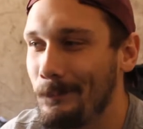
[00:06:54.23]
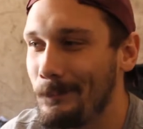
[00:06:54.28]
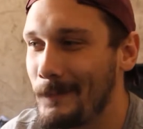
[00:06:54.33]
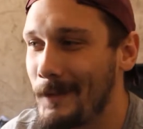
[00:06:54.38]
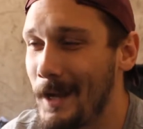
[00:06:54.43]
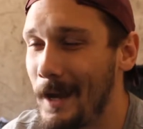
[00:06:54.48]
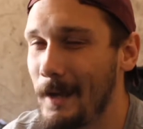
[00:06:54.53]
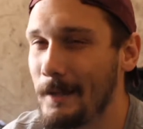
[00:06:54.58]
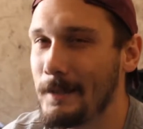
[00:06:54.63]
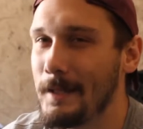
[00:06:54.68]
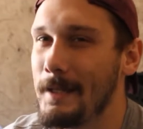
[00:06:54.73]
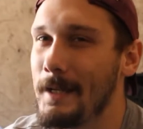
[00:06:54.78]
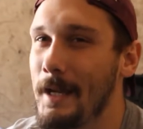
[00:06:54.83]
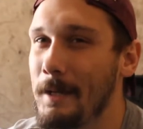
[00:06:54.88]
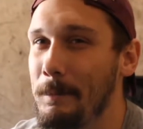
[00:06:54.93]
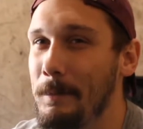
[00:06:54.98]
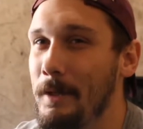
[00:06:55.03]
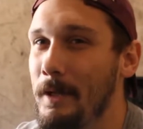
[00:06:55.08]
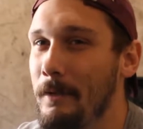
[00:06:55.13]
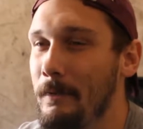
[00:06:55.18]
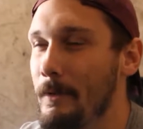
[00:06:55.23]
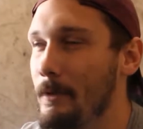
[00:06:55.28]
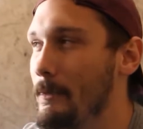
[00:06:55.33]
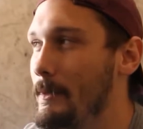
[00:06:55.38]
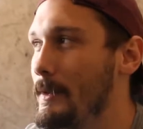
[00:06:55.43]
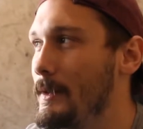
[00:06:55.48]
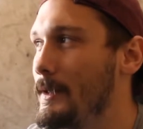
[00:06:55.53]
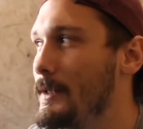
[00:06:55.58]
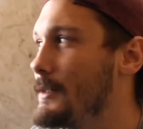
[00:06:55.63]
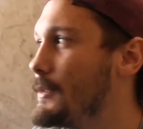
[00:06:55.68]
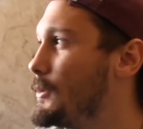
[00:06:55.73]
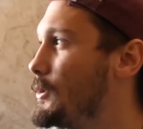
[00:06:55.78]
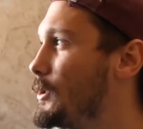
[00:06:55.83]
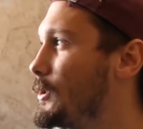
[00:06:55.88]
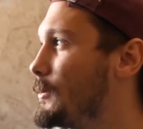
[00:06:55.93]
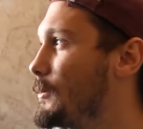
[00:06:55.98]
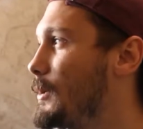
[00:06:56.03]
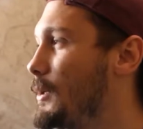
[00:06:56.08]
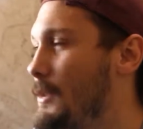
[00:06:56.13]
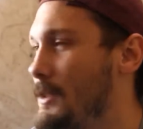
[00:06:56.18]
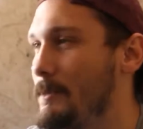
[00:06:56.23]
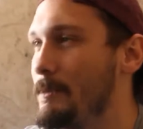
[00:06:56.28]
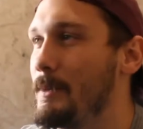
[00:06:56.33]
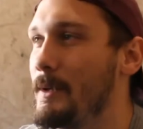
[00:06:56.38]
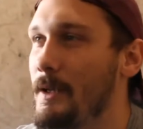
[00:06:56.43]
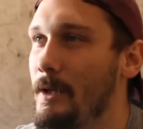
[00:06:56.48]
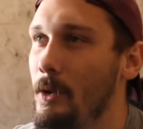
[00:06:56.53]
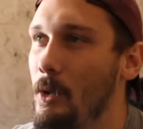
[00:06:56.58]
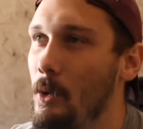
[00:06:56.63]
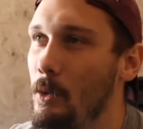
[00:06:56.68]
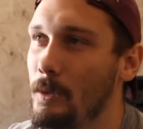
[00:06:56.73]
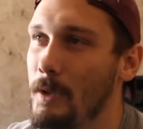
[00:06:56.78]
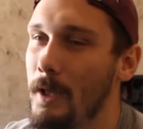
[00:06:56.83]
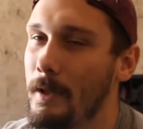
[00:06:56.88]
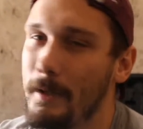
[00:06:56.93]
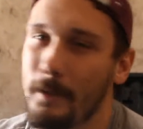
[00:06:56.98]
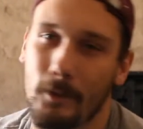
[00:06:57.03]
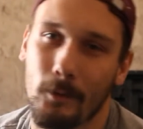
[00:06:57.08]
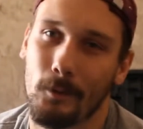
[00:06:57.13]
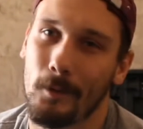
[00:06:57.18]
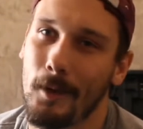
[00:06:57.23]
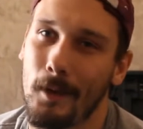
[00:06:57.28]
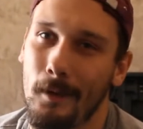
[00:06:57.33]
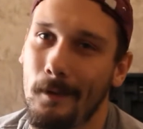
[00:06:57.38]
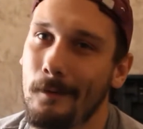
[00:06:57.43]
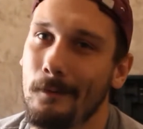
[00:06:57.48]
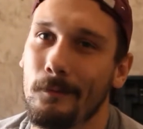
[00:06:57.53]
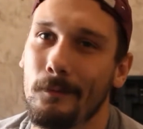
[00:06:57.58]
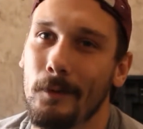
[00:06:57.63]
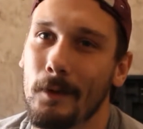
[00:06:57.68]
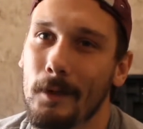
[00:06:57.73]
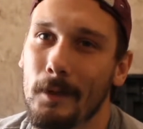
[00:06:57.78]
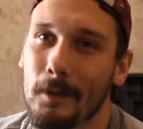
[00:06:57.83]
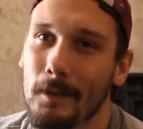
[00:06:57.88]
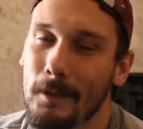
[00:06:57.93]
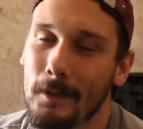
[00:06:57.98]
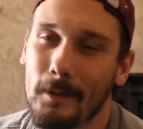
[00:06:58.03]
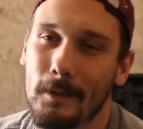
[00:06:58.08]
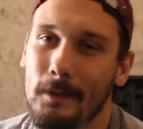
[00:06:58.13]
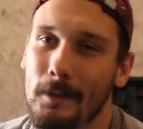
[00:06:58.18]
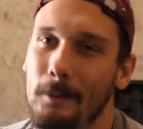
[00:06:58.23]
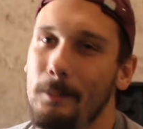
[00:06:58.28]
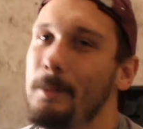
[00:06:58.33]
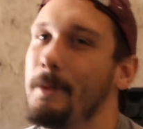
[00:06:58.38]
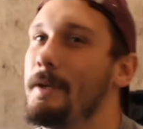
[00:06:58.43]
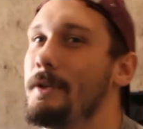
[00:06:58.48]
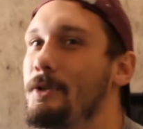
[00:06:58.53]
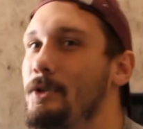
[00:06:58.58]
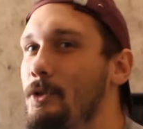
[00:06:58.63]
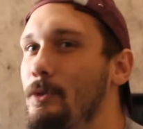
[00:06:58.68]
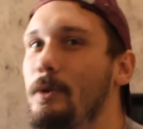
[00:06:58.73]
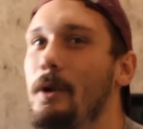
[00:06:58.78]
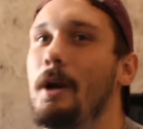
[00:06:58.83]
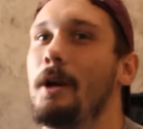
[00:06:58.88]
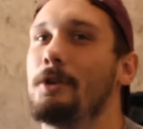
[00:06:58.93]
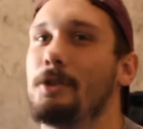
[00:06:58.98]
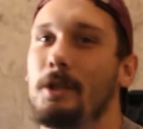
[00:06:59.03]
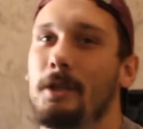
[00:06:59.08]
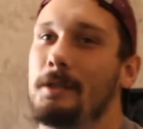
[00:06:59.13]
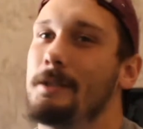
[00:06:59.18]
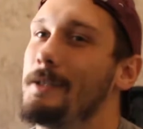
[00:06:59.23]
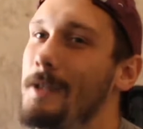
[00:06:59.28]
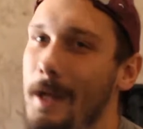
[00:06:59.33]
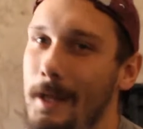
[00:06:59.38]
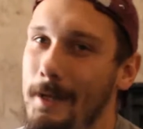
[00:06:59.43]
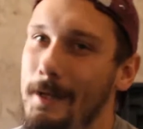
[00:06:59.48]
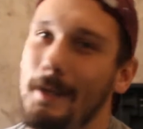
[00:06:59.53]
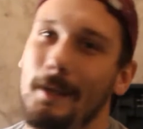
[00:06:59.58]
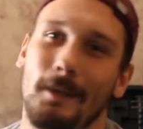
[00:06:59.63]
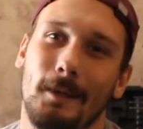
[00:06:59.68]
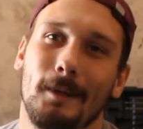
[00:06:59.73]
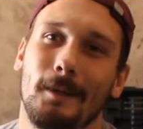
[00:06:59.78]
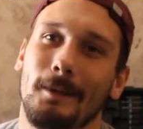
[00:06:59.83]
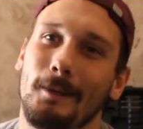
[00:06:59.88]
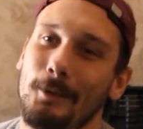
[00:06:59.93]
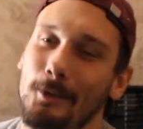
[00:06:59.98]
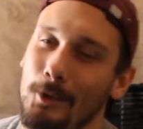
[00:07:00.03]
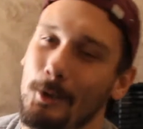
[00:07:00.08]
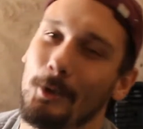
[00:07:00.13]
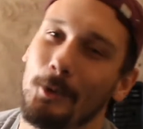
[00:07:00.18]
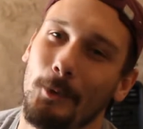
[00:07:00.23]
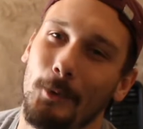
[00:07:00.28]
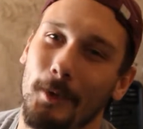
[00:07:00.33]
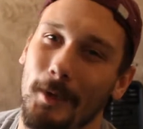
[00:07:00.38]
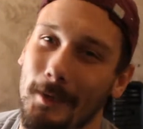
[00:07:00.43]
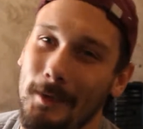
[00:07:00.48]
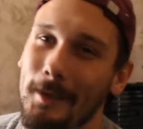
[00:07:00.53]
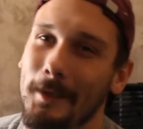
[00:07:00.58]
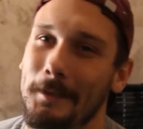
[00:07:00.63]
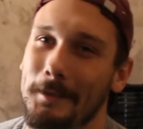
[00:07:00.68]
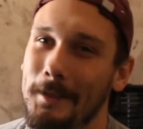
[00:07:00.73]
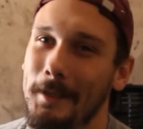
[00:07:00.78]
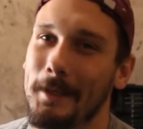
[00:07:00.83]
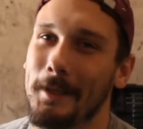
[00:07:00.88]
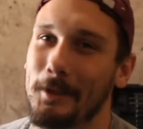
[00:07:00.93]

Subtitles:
content I'd be able to release, just because it being cold out. I don't have the biggest garage. It's not heated, so it does get